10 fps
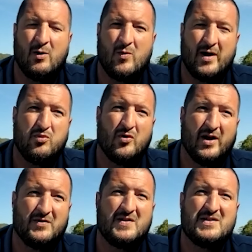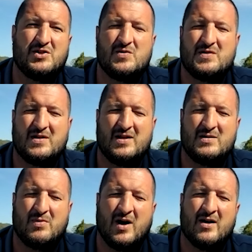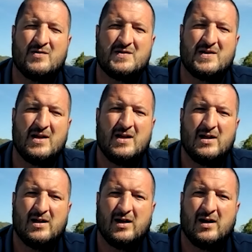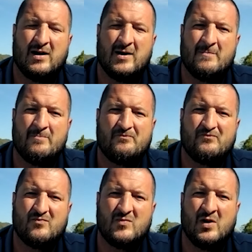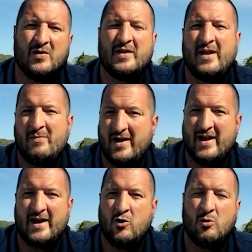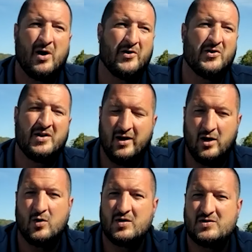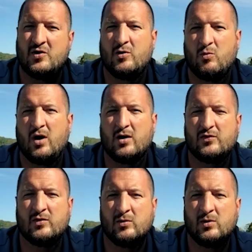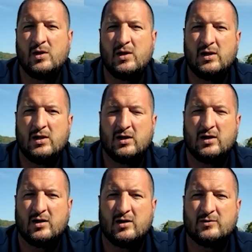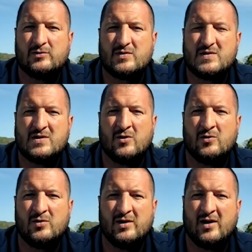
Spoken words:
to point out these issues to these buyers, that they might not know about or didn't notice during the walkthrough. Uh, so,